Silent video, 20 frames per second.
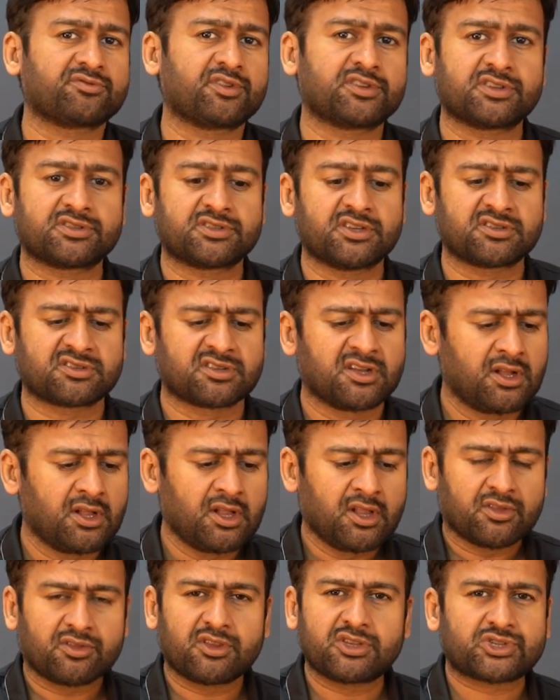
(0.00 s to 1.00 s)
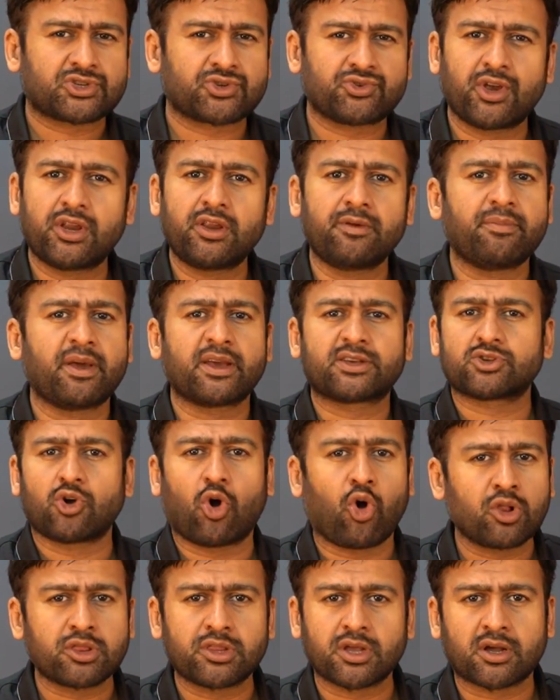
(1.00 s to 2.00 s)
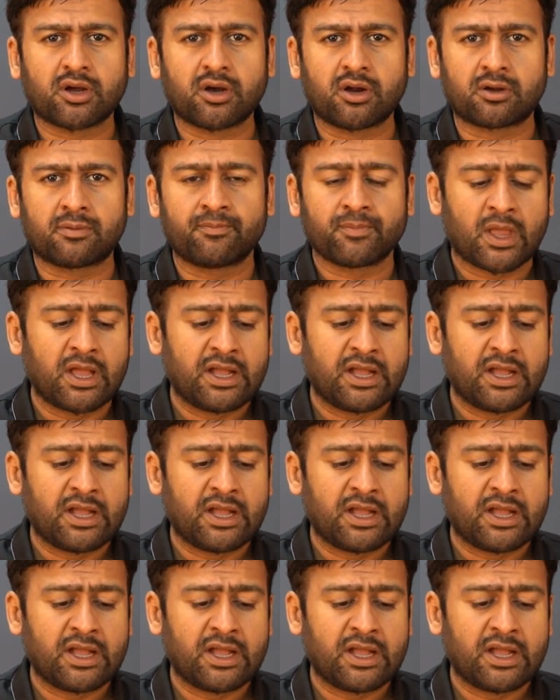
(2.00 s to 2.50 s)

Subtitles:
versus this really makes all the cut.